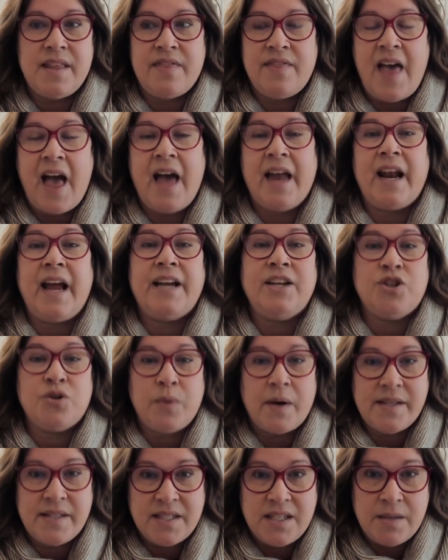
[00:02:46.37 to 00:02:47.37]
that I
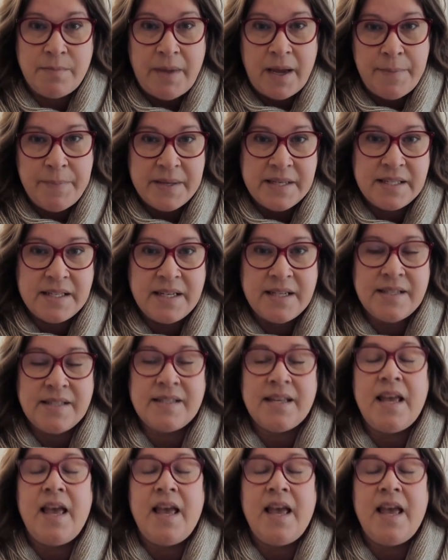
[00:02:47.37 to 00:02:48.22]
trust in my business,